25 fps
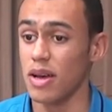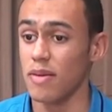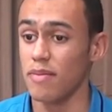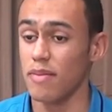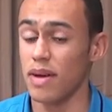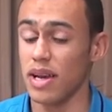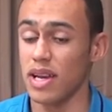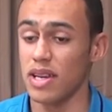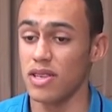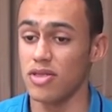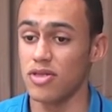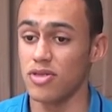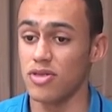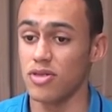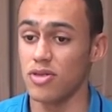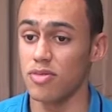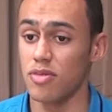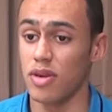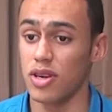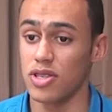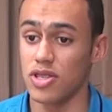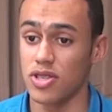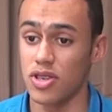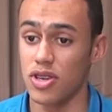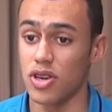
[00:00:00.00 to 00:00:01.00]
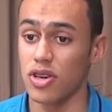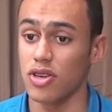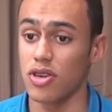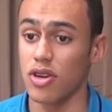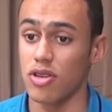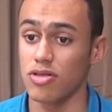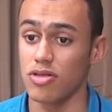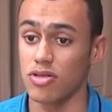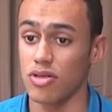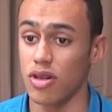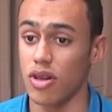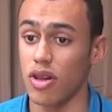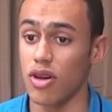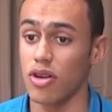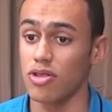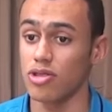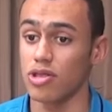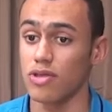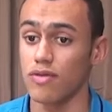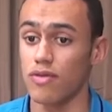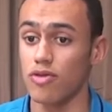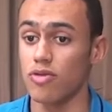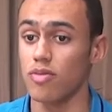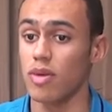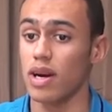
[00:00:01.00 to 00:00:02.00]
making sure my shirt goes on the last
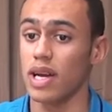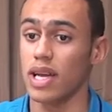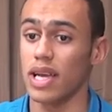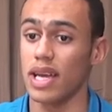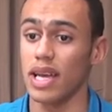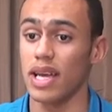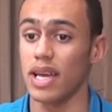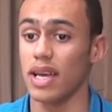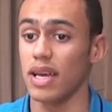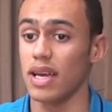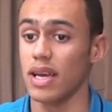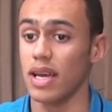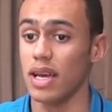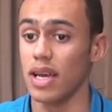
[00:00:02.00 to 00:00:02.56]
of all my kit,